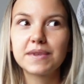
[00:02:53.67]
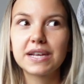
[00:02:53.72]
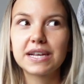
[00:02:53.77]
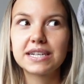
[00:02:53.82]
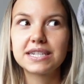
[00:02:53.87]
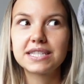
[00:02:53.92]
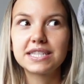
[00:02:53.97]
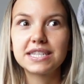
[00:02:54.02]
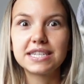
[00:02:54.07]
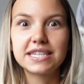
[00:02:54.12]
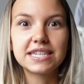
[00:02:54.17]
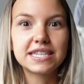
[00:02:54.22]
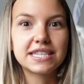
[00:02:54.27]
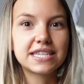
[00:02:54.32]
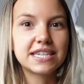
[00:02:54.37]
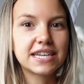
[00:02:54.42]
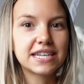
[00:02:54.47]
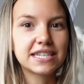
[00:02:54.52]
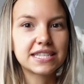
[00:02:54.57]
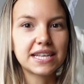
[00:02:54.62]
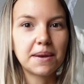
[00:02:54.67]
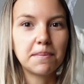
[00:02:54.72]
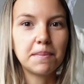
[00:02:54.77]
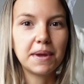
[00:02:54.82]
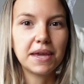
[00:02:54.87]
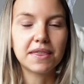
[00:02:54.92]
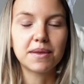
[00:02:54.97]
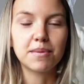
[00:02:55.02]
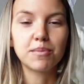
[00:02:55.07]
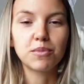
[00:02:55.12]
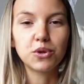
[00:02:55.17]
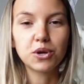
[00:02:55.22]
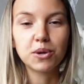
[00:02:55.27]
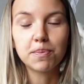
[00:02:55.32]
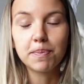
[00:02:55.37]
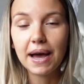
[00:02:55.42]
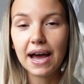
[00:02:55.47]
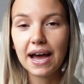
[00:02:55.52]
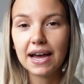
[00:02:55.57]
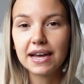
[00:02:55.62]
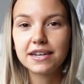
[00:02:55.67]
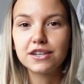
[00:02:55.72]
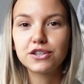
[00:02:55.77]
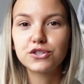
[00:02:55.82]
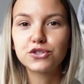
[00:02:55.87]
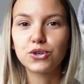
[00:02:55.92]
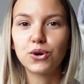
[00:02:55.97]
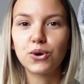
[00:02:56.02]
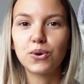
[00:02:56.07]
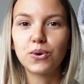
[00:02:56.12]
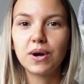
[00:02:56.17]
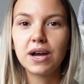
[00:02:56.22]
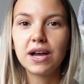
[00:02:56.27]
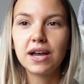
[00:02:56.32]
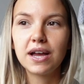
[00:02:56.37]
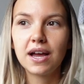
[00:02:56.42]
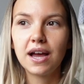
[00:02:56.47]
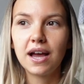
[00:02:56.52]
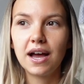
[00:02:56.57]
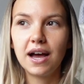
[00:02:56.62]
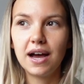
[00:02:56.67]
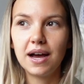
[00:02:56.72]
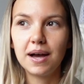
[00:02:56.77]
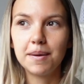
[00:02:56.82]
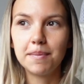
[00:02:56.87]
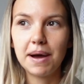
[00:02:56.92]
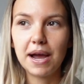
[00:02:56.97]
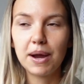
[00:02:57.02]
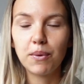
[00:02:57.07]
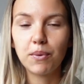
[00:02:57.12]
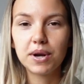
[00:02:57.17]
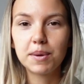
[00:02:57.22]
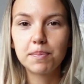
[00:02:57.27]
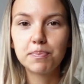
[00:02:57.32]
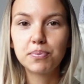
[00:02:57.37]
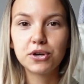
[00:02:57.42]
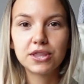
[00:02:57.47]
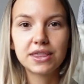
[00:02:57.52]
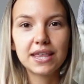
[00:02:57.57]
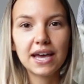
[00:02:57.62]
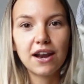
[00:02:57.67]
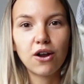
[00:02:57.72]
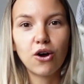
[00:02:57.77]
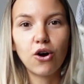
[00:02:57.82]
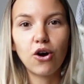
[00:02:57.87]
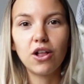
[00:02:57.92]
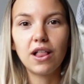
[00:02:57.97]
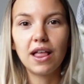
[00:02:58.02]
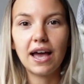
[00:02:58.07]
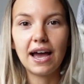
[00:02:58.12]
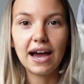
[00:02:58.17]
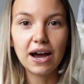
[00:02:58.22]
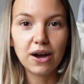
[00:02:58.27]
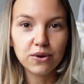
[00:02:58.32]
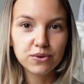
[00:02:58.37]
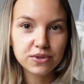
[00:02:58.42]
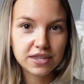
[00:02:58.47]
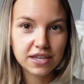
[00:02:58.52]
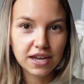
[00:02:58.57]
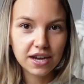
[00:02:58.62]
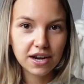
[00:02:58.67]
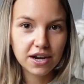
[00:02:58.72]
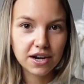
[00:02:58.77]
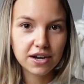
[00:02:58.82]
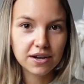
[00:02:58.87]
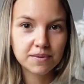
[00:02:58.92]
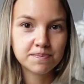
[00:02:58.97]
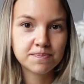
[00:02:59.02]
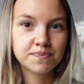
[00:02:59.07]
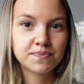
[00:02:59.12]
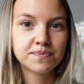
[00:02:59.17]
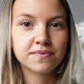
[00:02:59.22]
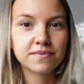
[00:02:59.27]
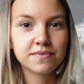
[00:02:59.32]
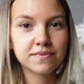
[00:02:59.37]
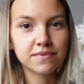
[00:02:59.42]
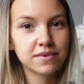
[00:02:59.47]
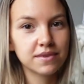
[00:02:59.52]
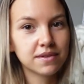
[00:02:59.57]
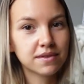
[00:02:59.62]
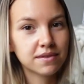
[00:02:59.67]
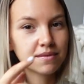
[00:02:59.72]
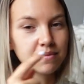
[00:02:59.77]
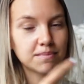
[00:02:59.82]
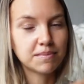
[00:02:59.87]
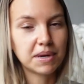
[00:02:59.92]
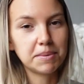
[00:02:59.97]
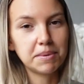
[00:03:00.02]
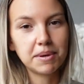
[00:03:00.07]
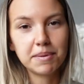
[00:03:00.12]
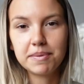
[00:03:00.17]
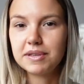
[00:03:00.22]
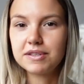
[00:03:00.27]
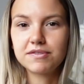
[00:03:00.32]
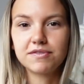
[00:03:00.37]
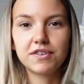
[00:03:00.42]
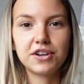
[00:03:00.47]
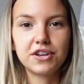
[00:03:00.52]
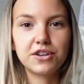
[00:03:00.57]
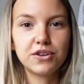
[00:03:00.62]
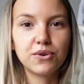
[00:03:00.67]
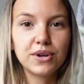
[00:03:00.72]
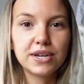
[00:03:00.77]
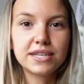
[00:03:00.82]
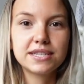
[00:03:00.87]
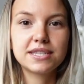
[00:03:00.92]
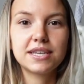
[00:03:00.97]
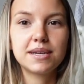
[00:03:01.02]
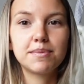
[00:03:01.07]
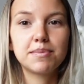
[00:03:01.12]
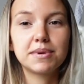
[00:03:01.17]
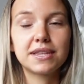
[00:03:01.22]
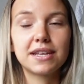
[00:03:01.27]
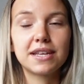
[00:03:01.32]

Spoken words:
statistics and make them look bad. So I want to put that all out there. My baby is very noisy, but